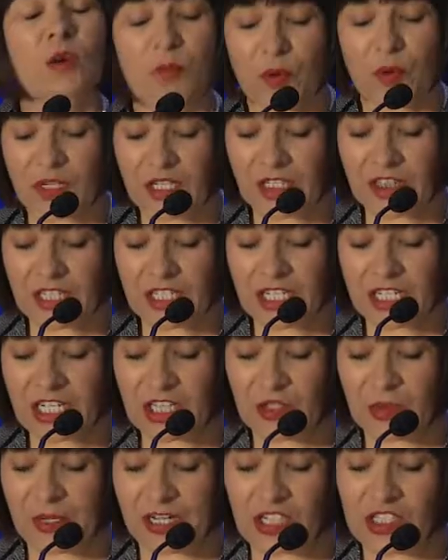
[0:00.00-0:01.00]
Putting the
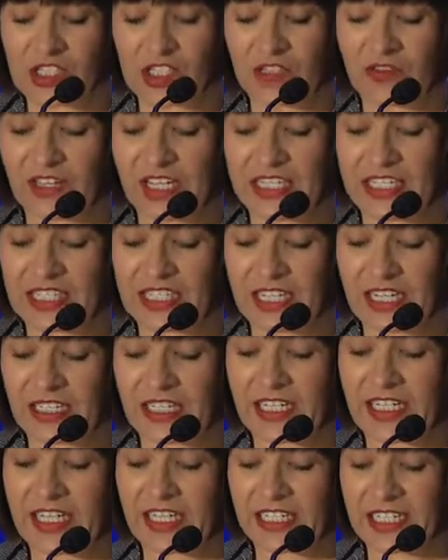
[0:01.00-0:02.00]
Declaration of
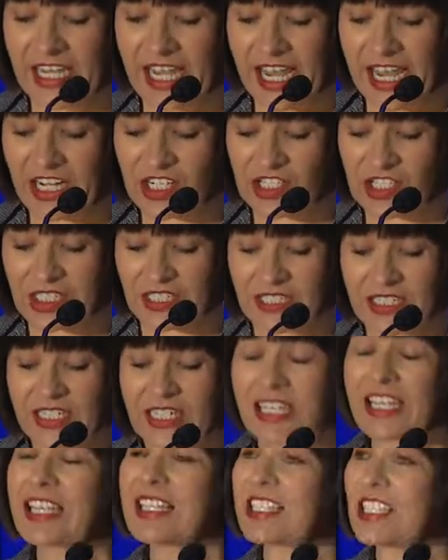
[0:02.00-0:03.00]
Astana into action
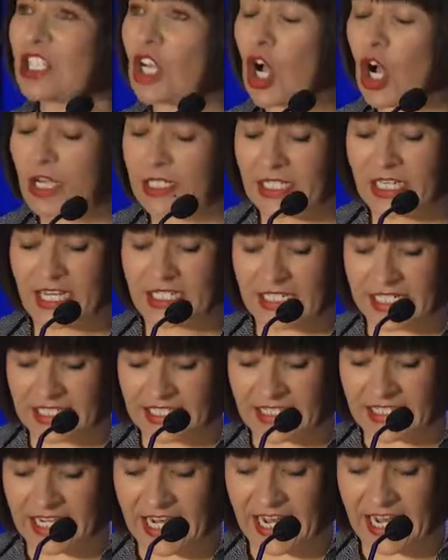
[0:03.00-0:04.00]
is not an
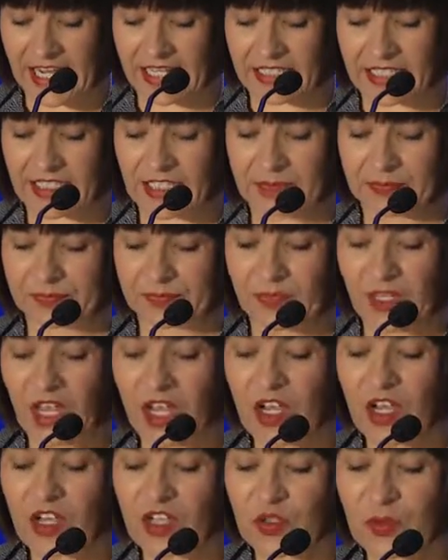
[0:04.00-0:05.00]
easy task.
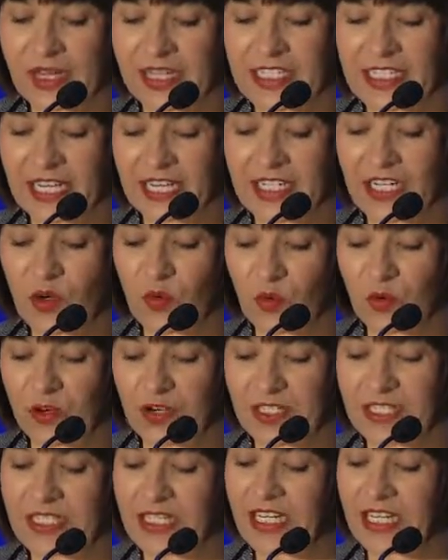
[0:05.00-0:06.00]
Translating
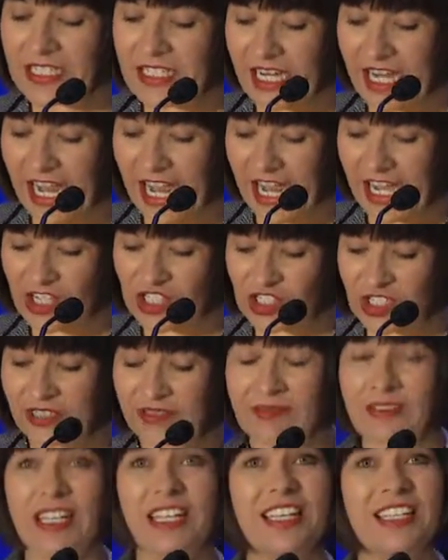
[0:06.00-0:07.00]
words into
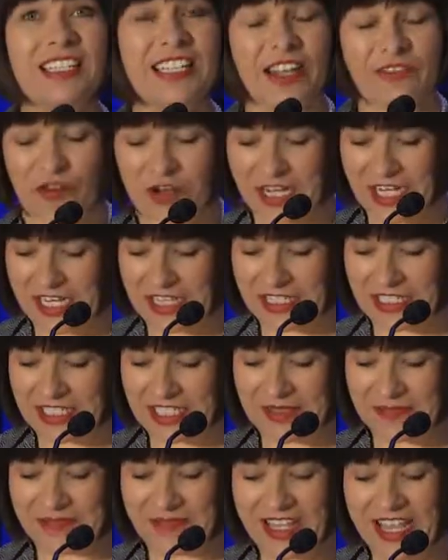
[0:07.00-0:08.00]
action never is.